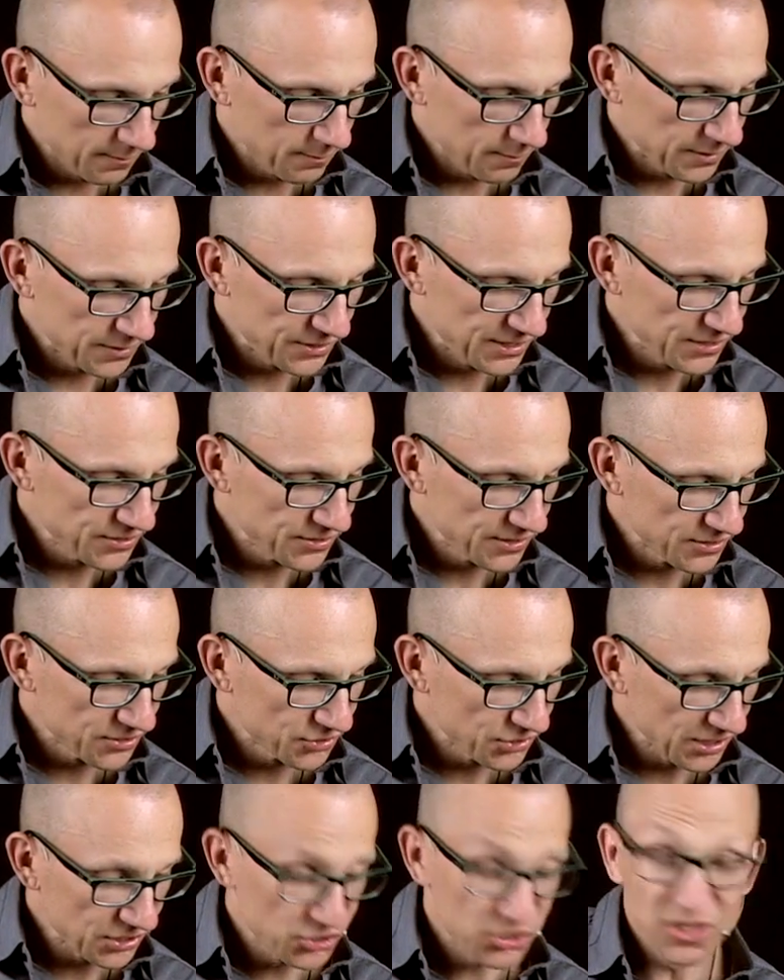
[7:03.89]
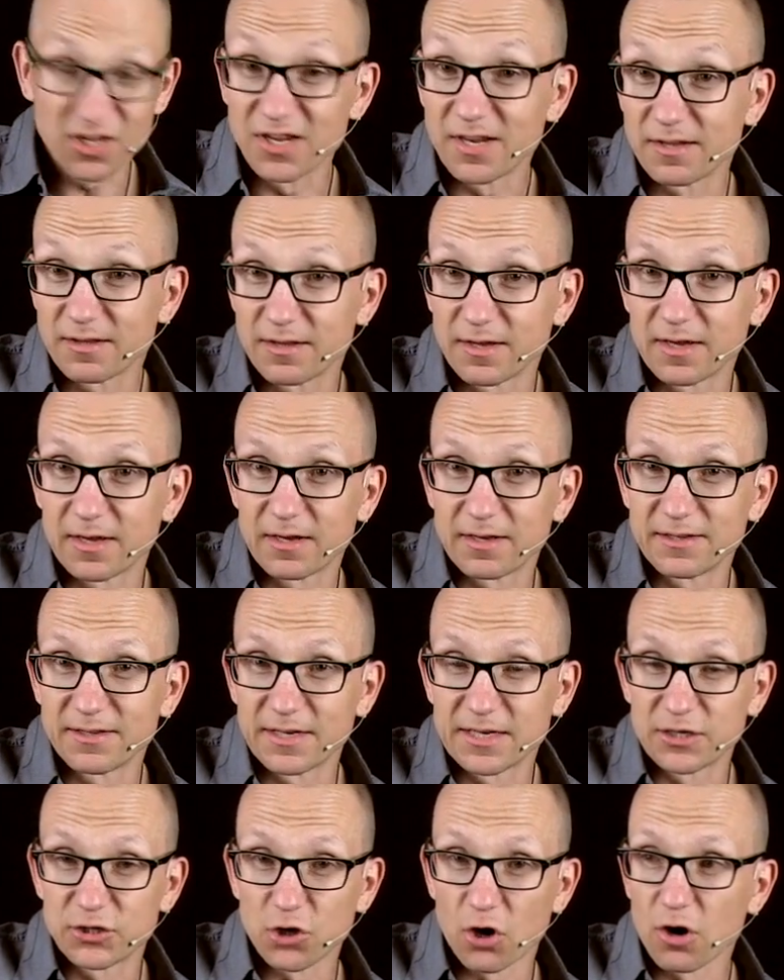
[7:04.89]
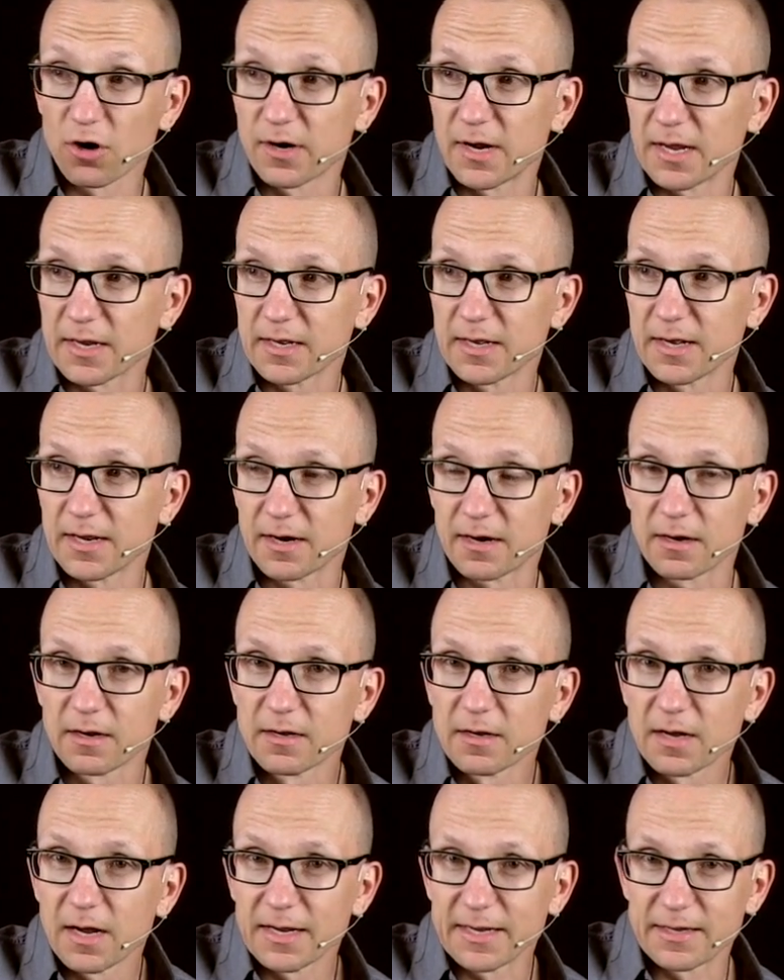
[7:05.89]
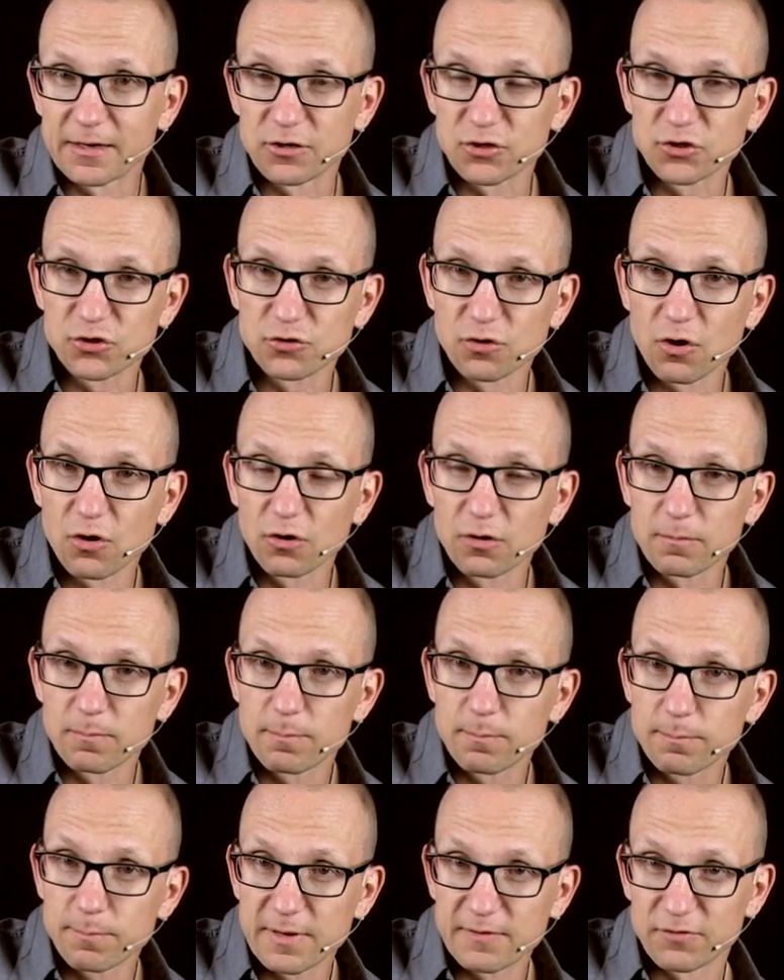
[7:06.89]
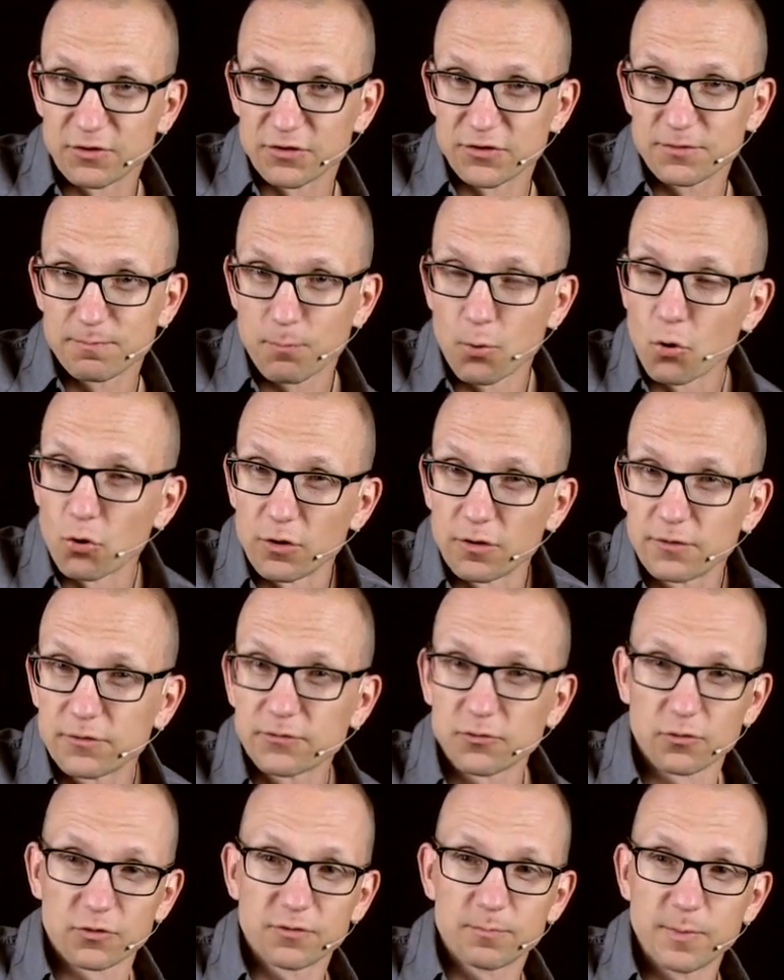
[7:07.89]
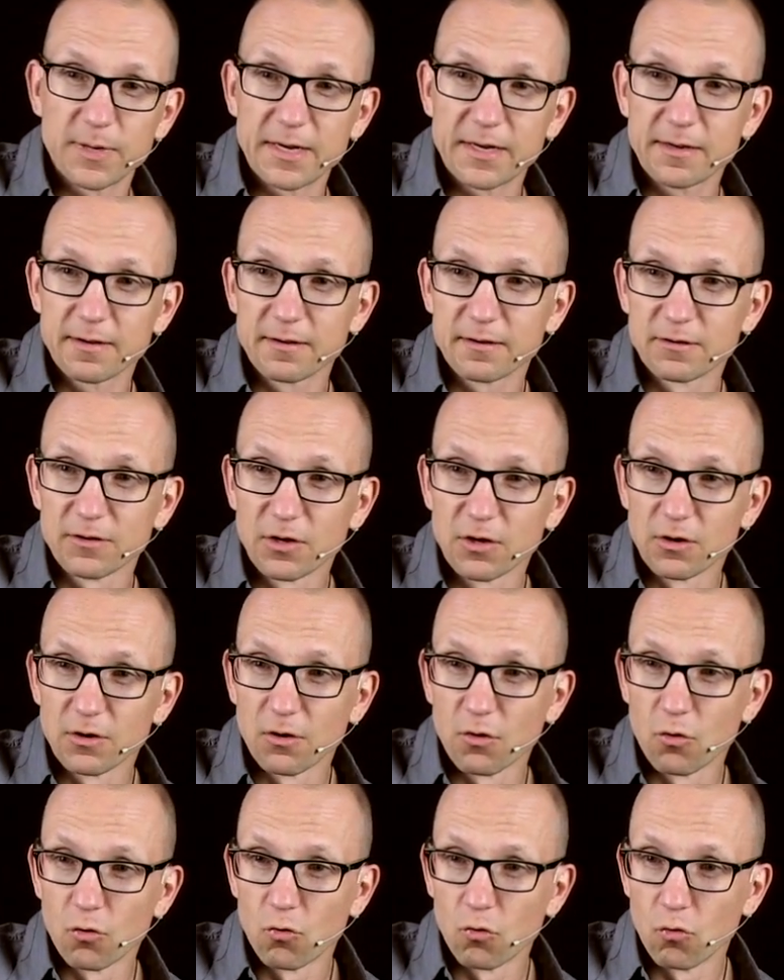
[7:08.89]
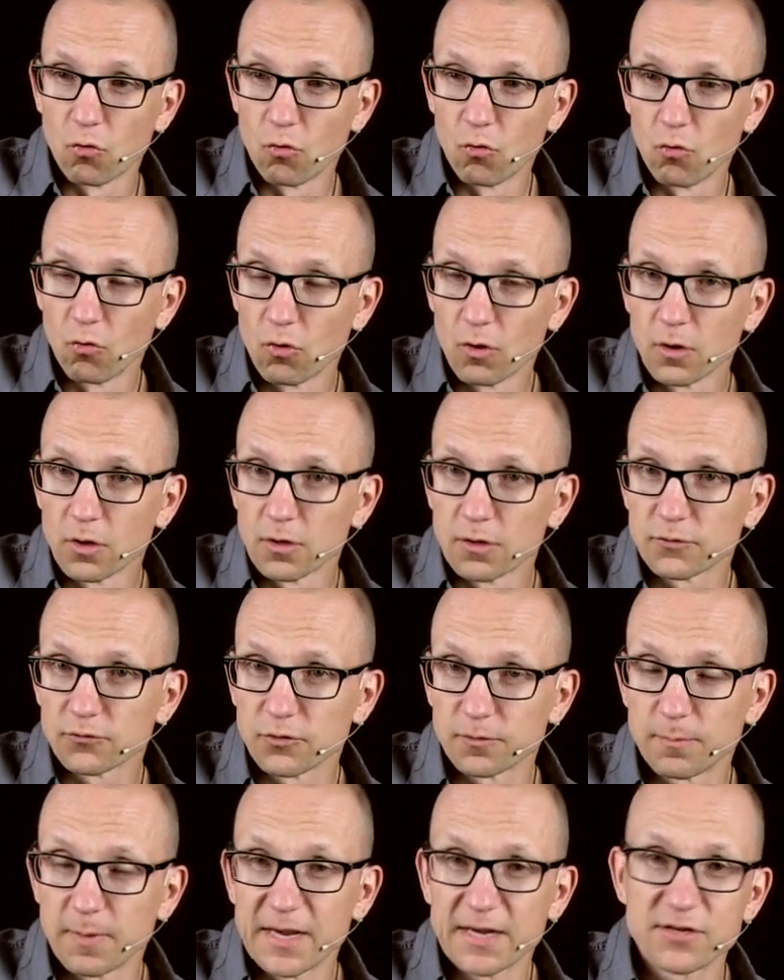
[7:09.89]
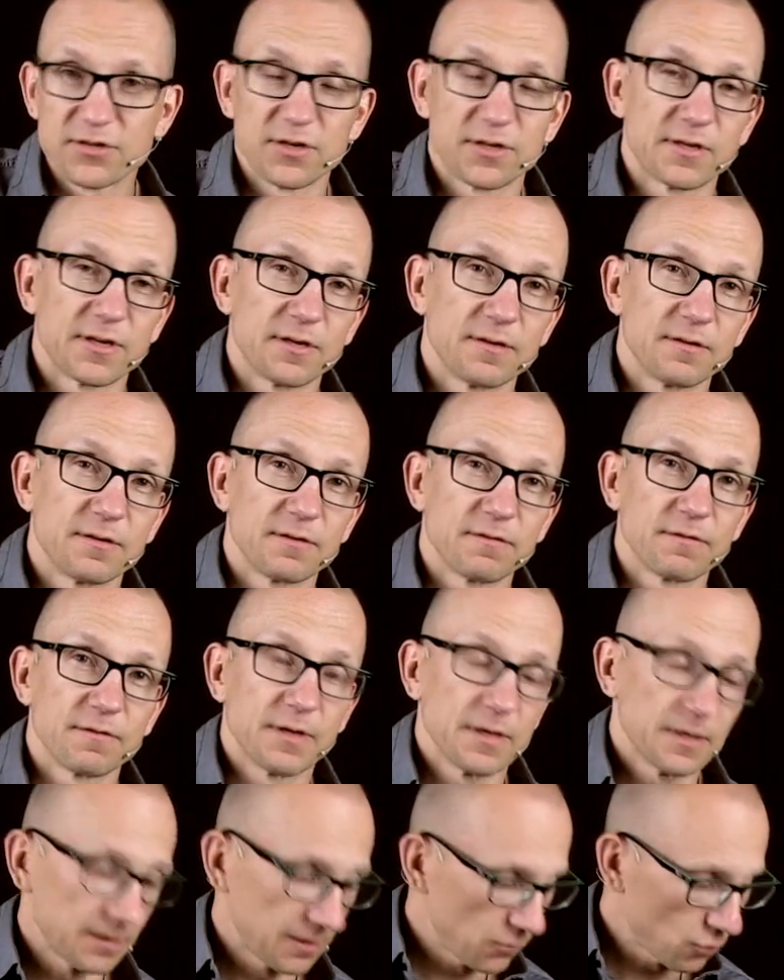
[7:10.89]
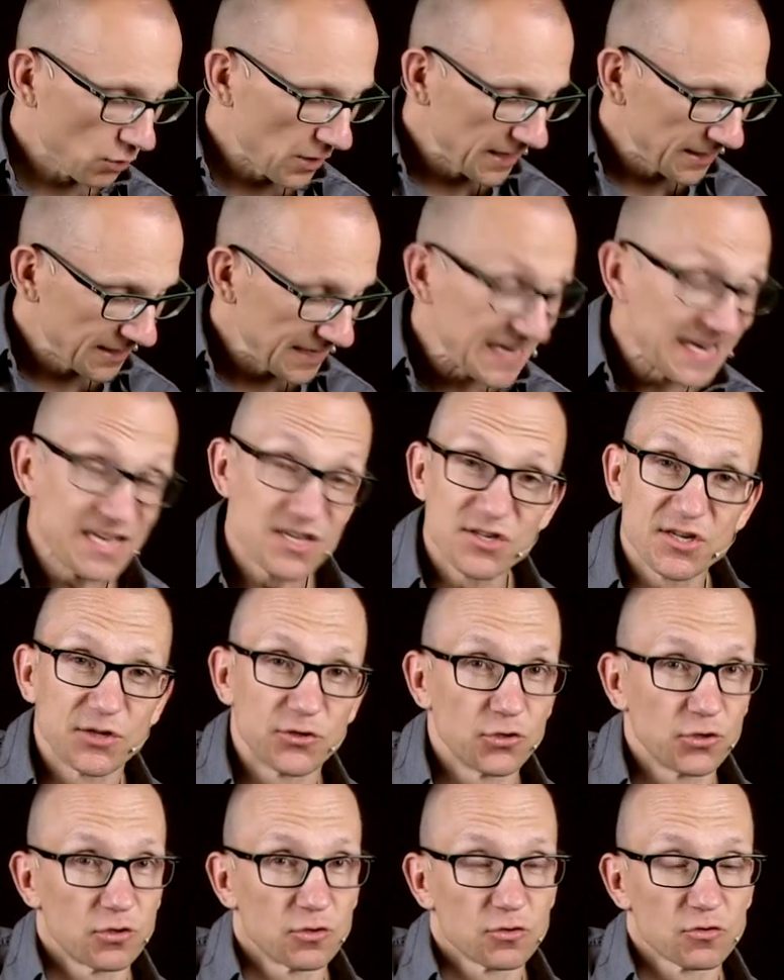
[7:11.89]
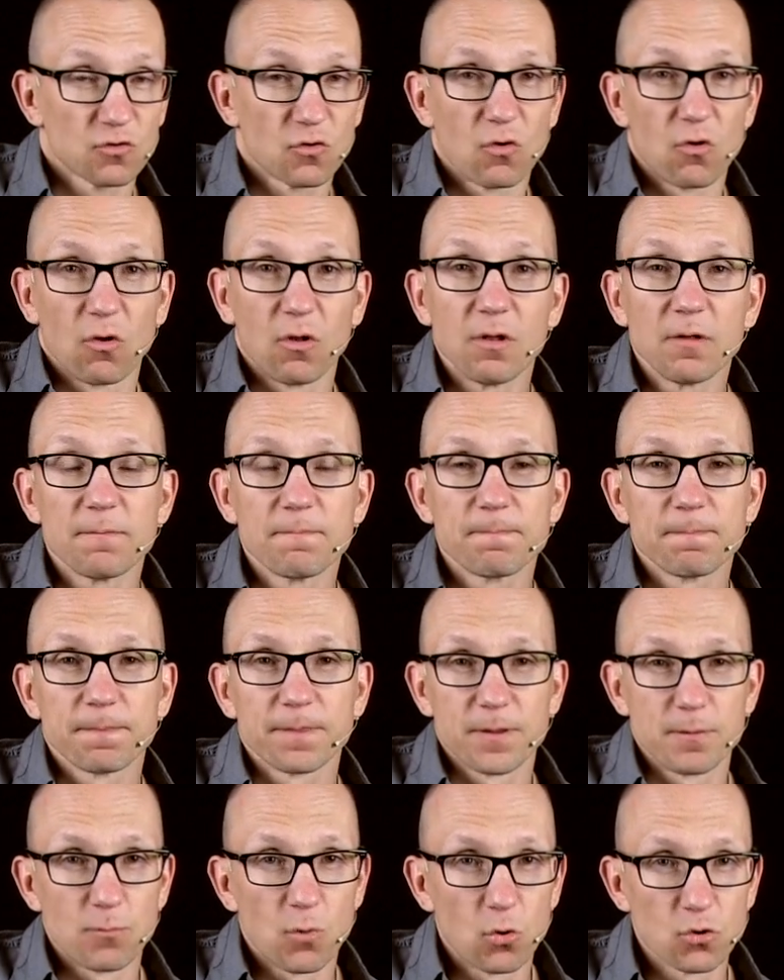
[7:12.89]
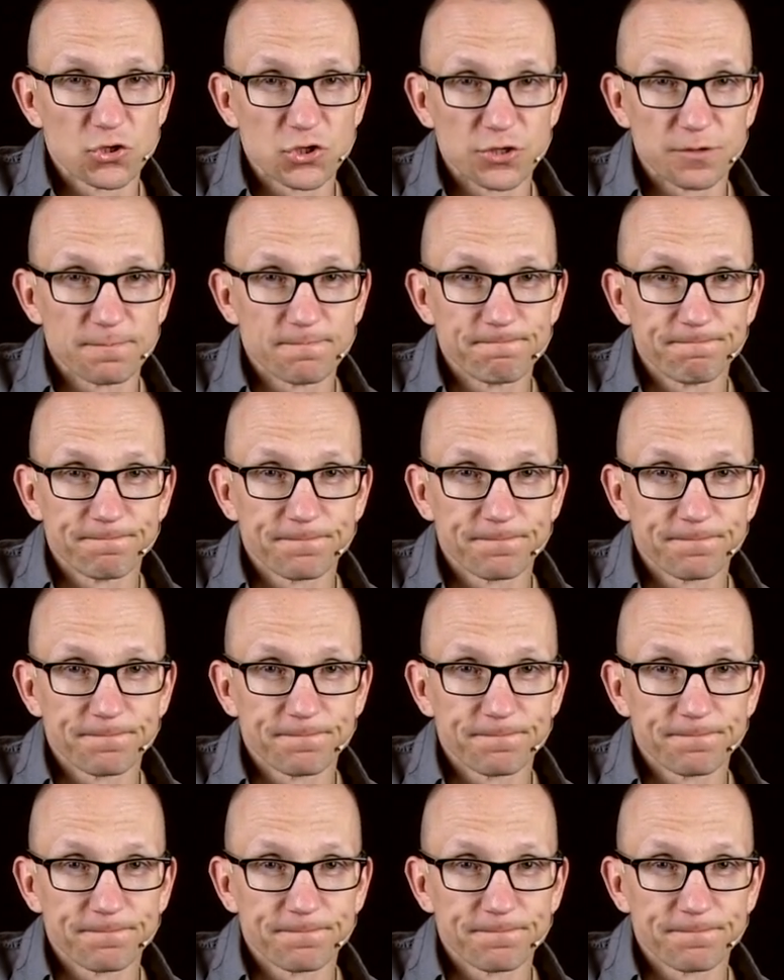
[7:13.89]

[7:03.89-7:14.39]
But since it's touching the guitar neck here, I get a strong pivot point, so to speak. So it makes it quite easy to control the motion.